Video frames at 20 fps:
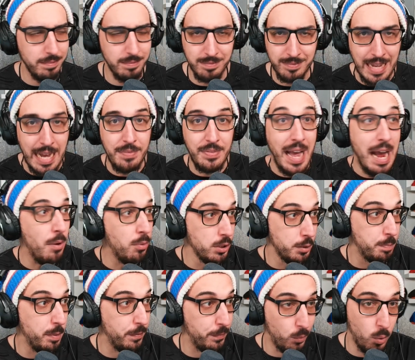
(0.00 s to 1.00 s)
that was
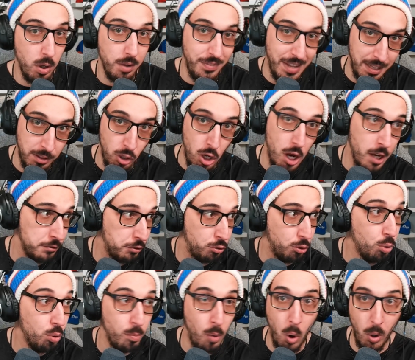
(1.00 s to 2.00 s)
before they lost
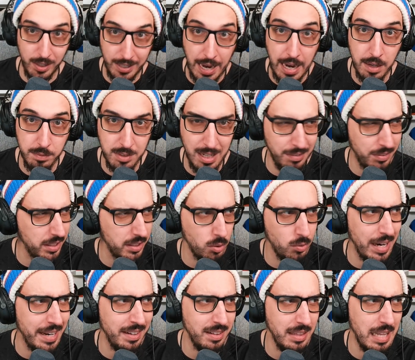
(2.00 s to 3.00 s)
2 more games. I think they were
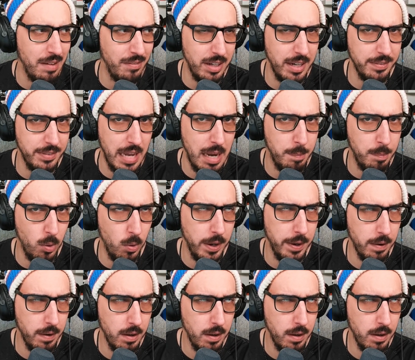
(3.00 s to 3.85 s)
at 11 at that point.